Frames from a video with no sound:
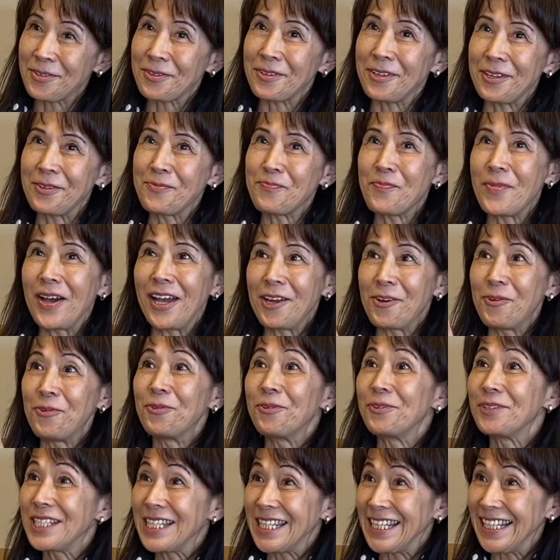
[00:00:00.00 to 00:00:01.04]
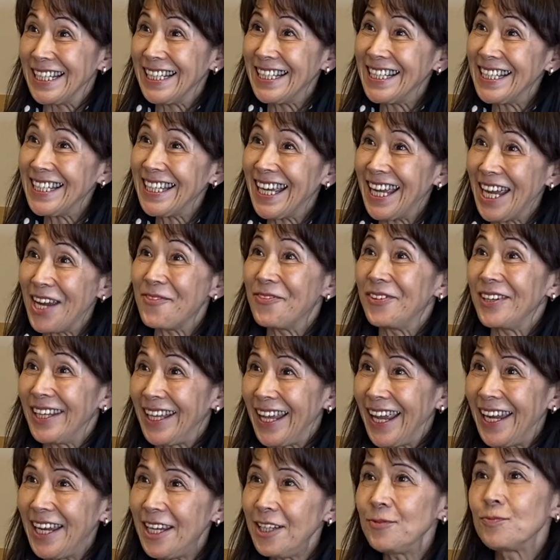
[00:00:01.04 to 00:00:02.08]
is my routine every
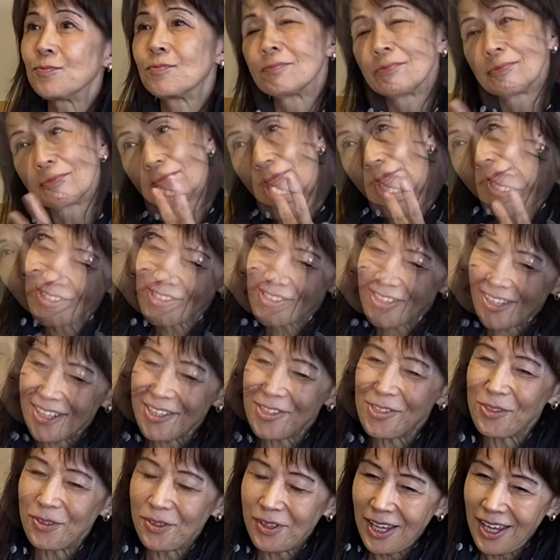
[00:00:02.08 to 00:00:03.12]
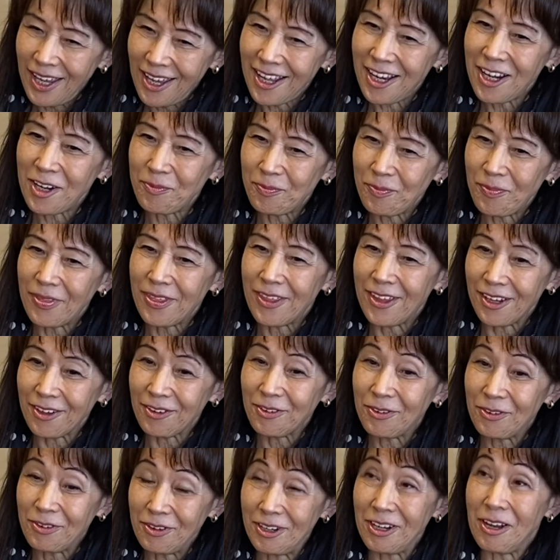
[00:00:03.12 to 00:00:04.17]
day. Mm-hmm. Try to help the
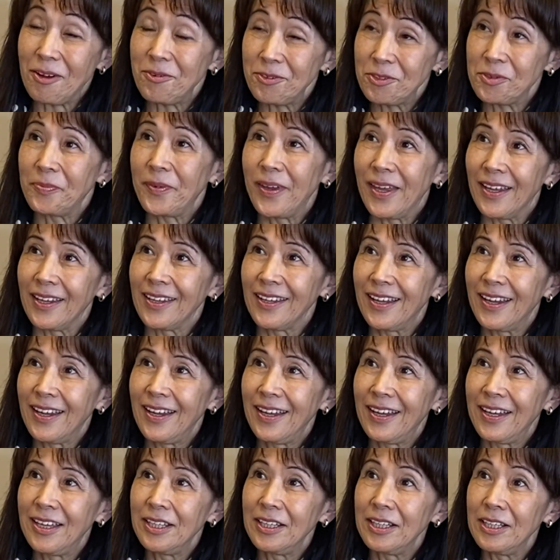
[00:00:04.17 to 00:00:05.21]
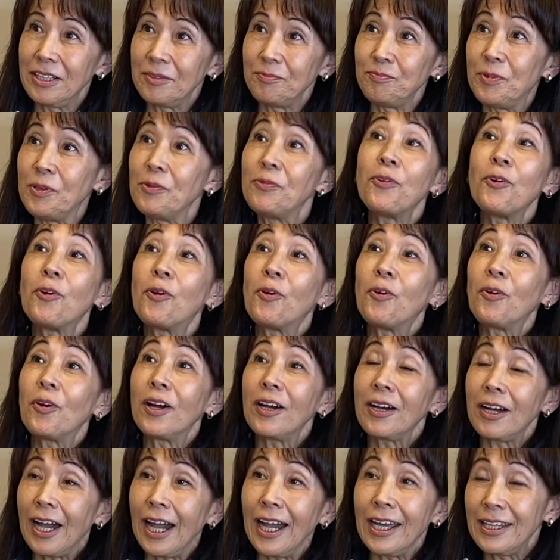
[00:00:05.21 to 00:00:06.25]
craftsman.
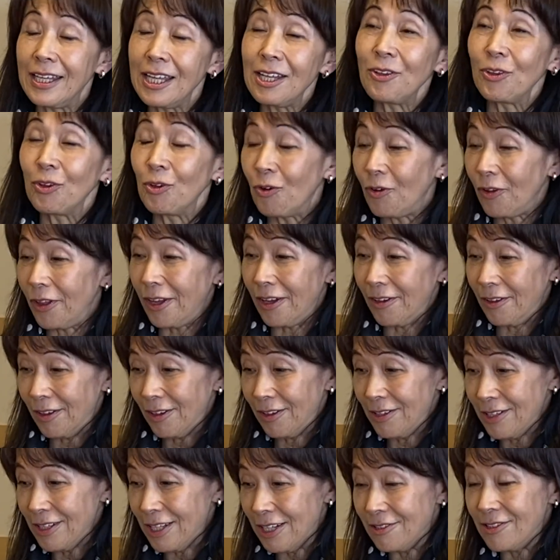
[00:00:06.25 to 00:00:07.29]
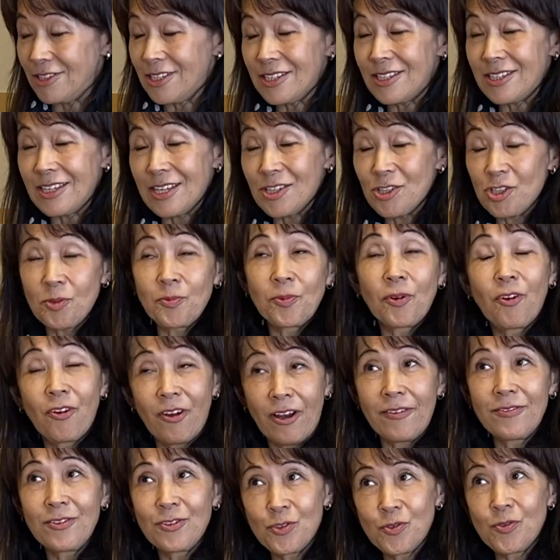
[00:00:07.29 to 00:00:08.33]
Before I didn't know the existence of
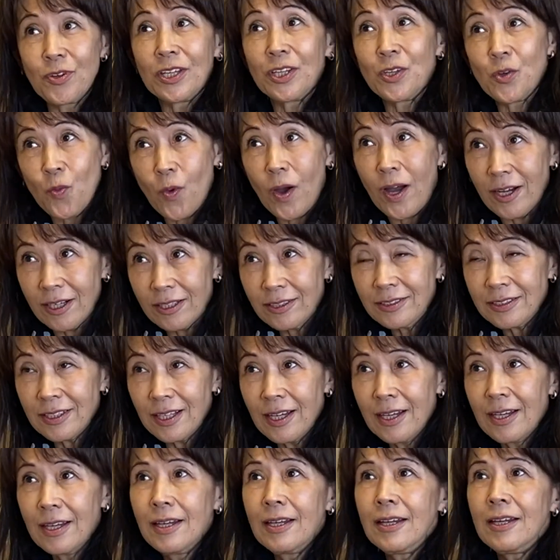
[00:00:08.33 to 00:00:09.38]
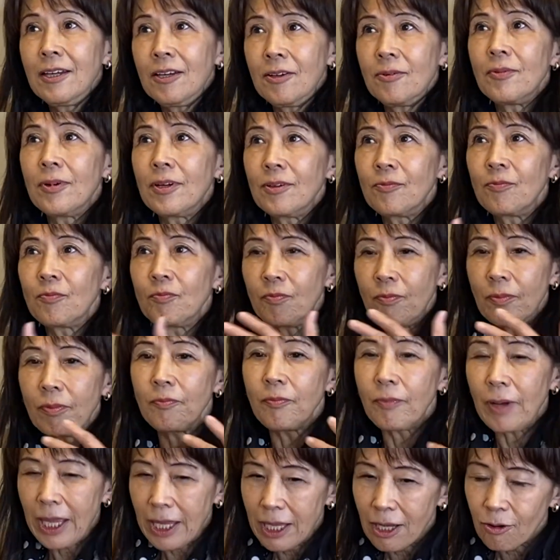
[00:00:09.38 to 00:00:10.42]
Craft 21, but
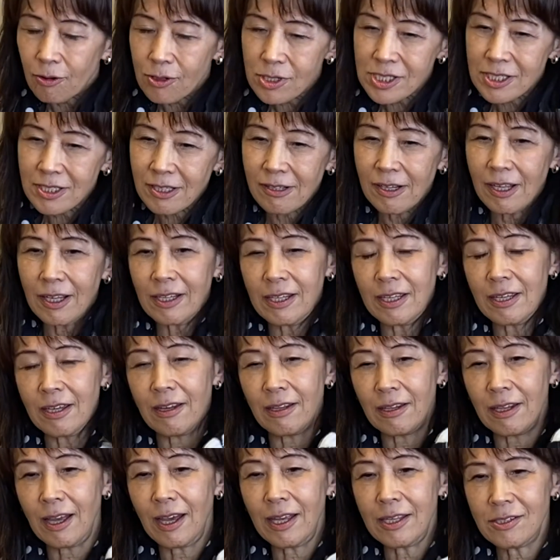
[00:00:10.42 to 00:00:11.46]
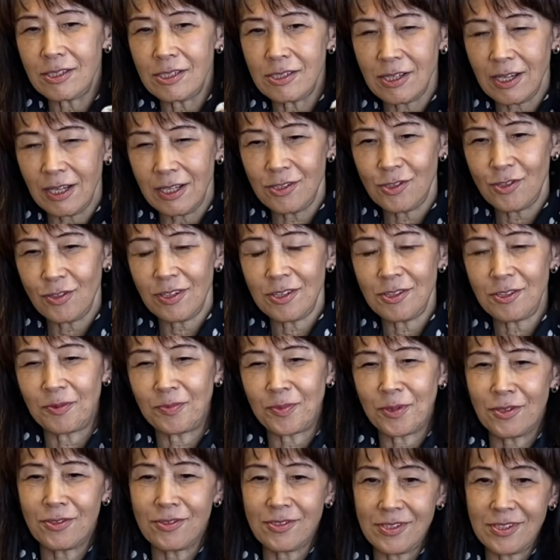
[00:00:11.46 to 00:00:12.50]
my original idea I tried it
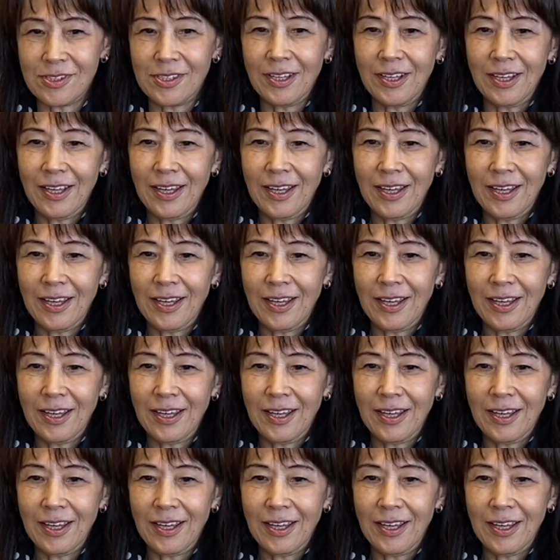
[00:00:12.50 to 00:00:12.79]
because